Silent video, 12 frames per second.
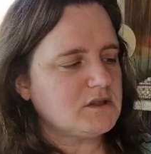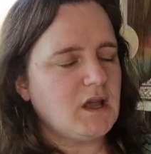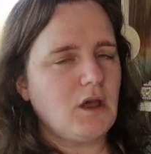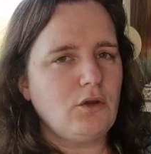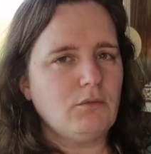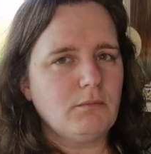
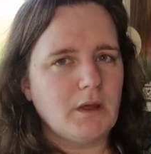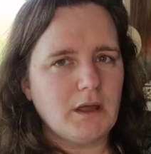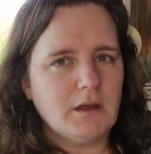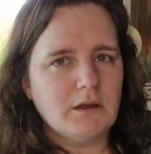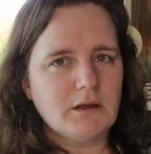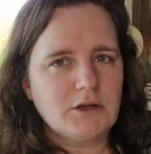So
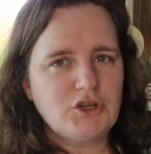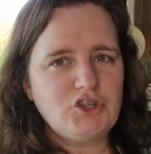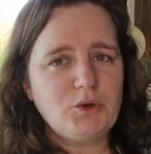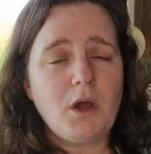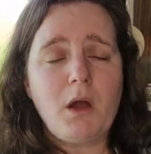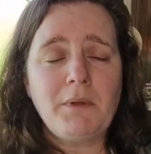could
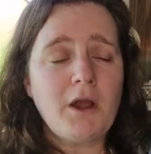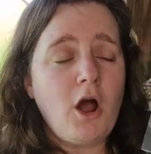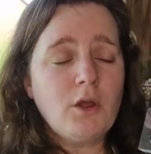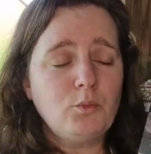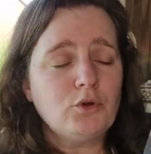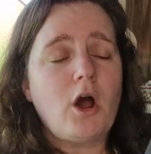do, I mean,
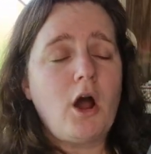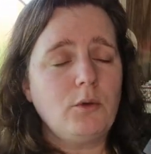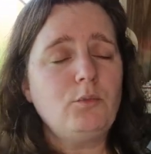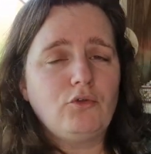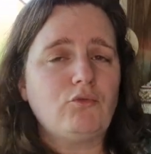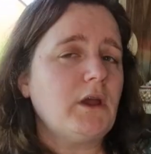I would, I
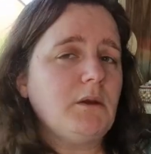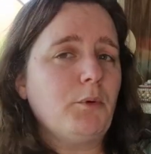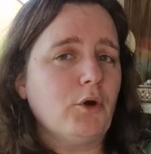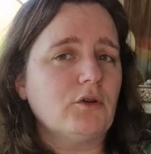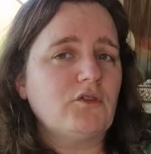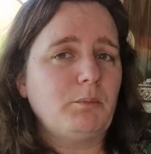would read
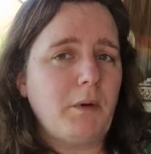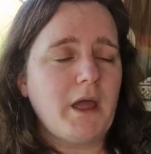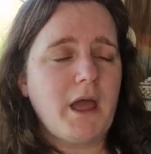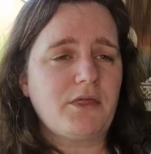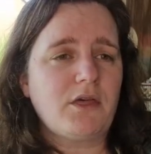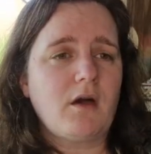books by
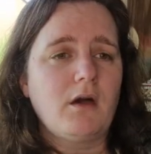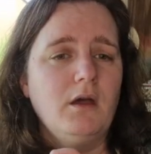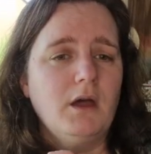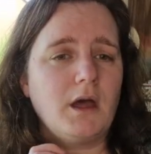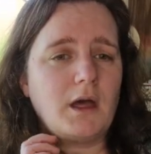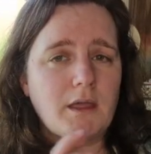Heather
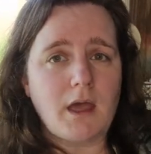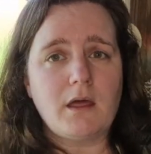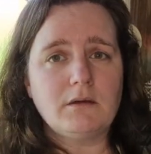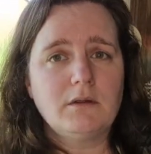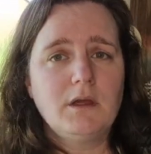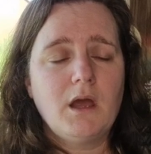
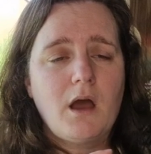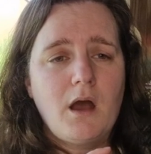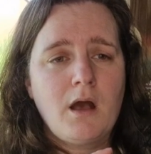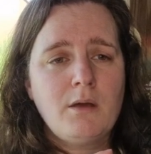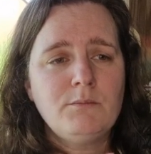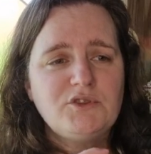again.
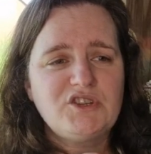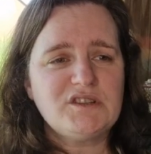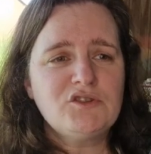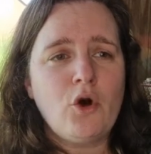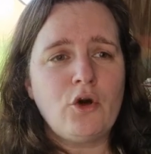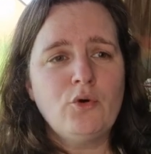Um,
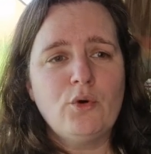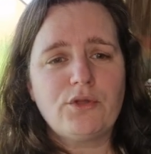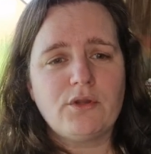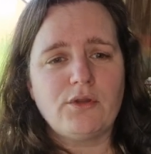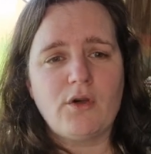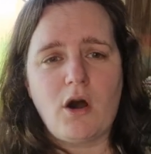she's not an
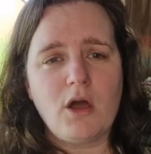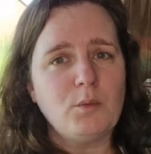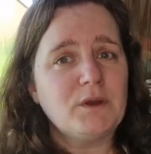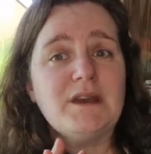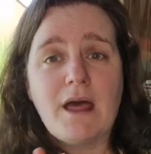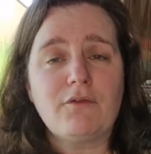author that I
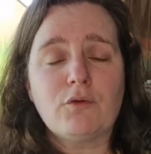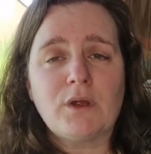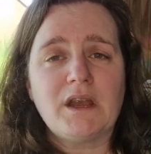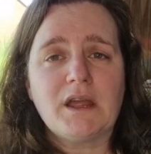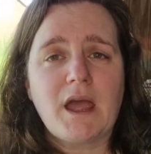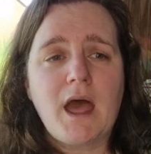would never
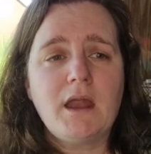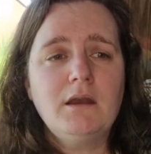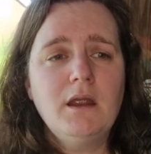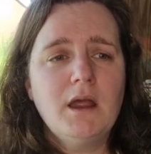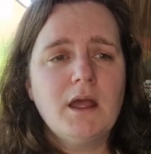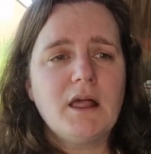read
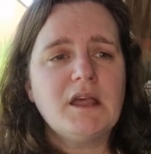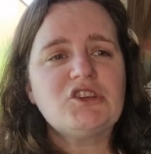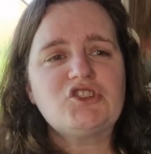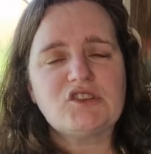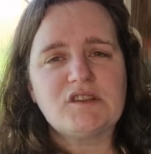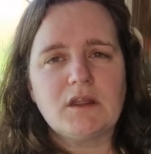again.
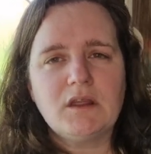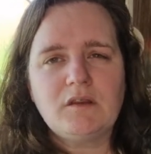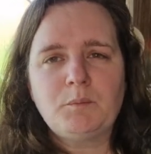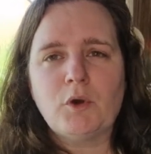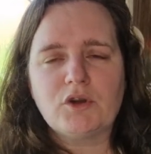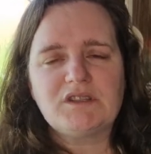It's just that
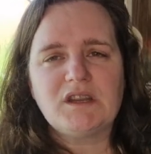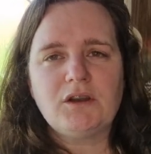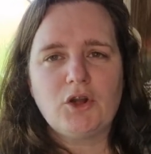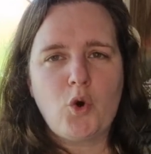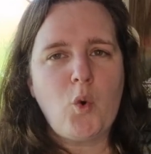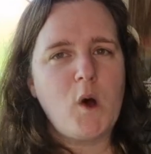this book
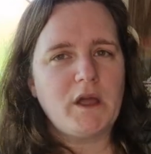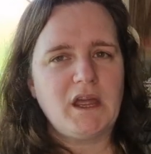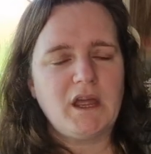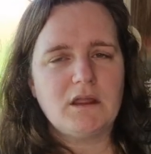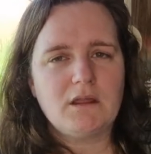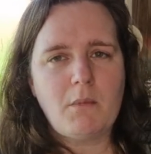didn't
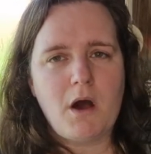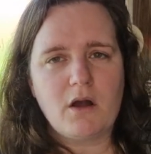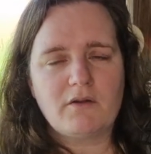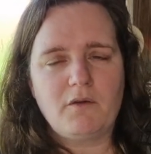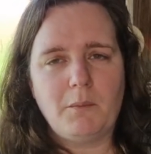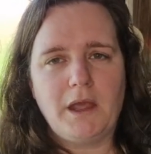quite hit the
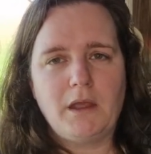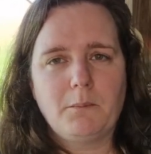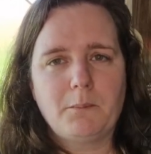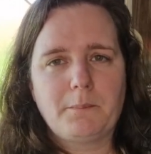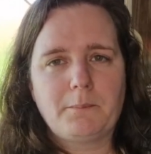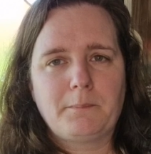mark for me.